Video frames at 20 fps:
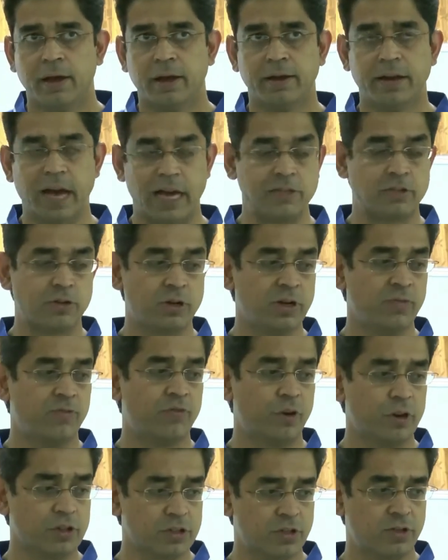Naturally,
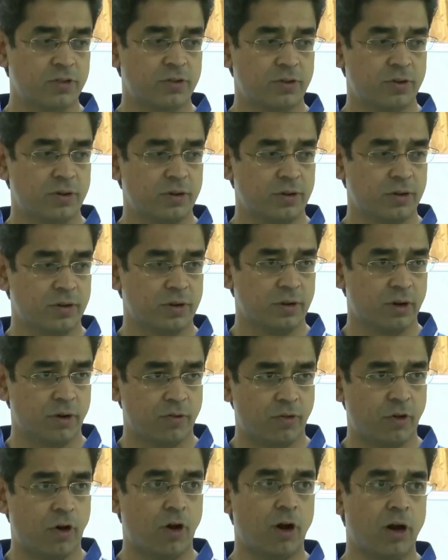first
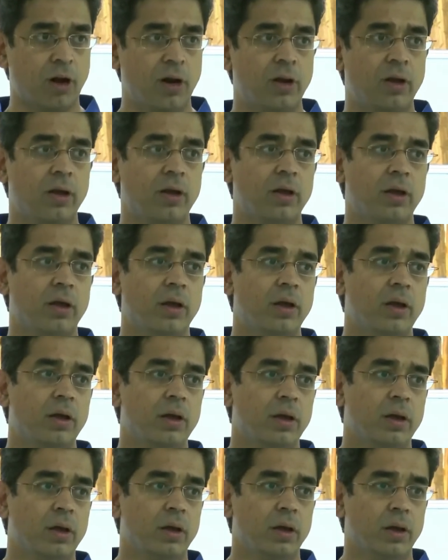of all,
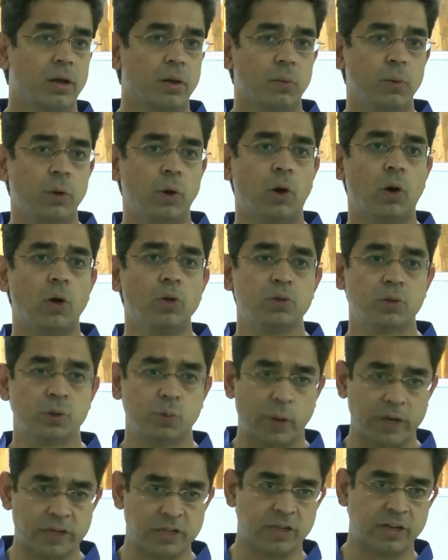we always
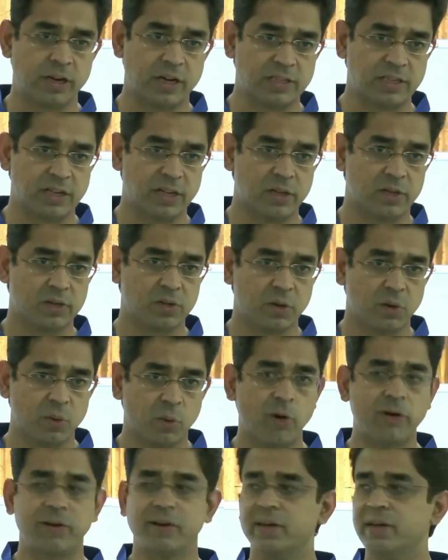question ourselves,
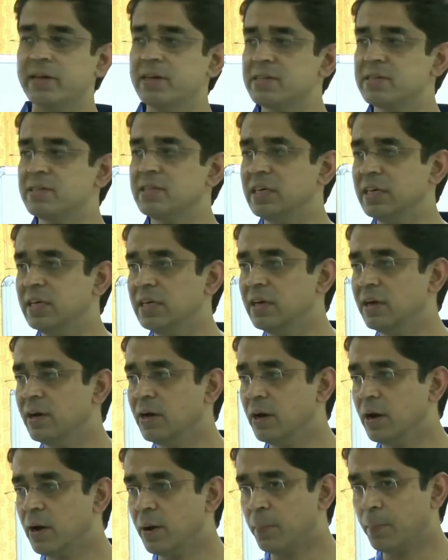what is the
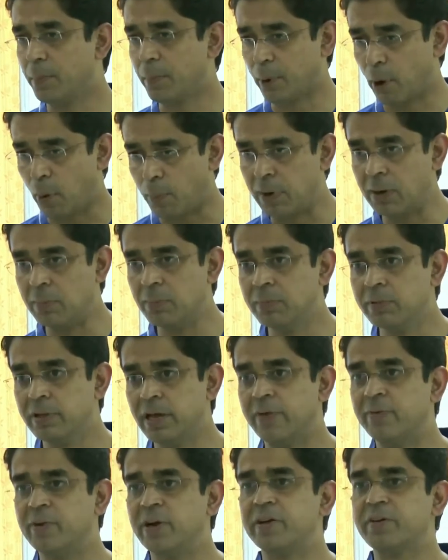problem
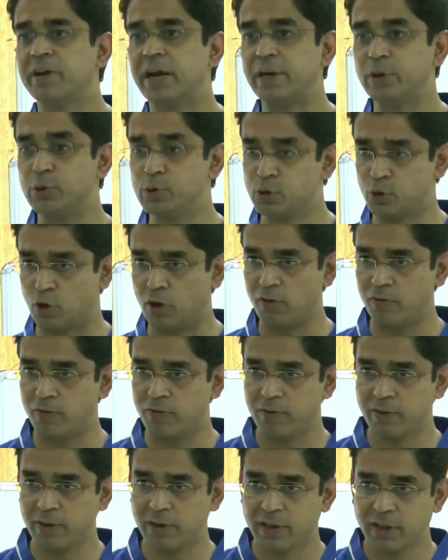that we are trying to solve?
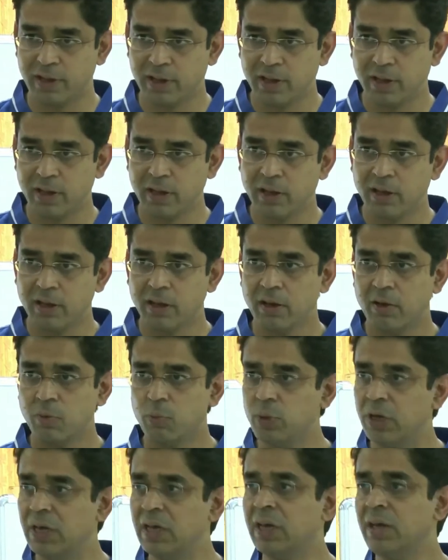
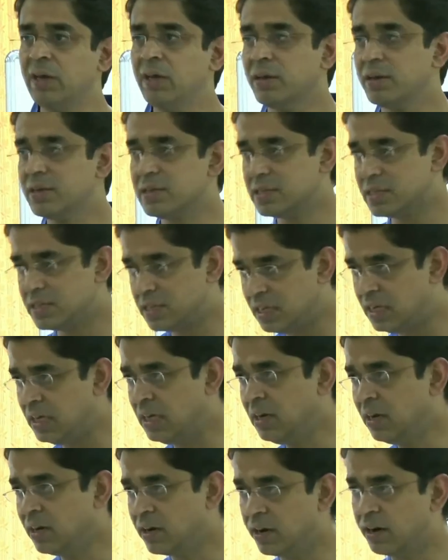We
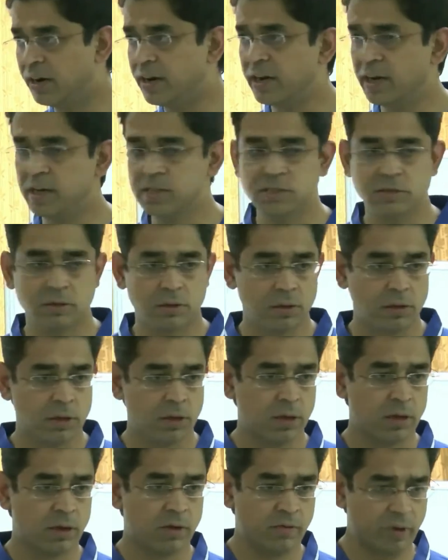see hernias
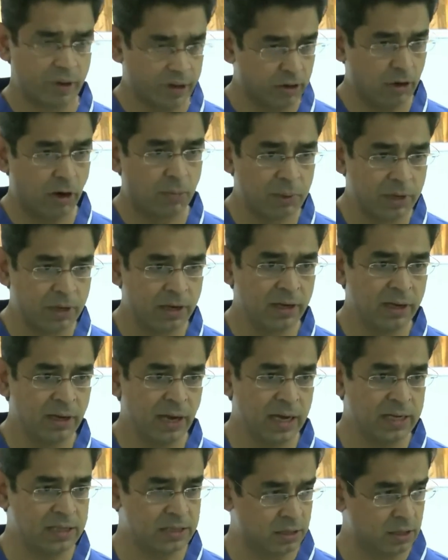very
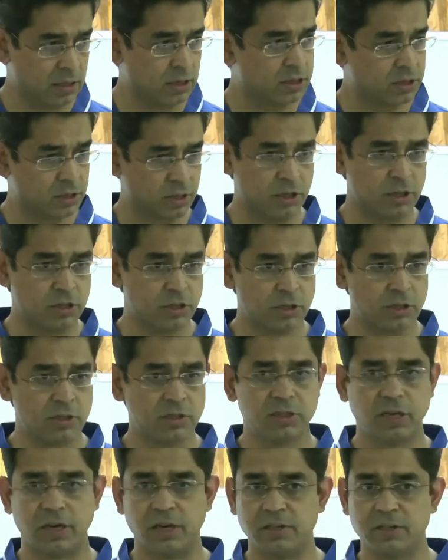commonly as
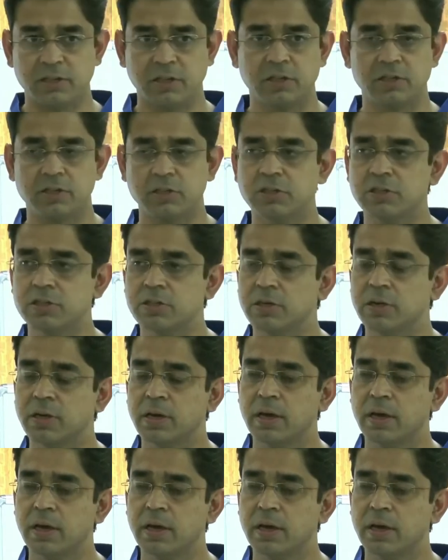surgeons, general surgeons,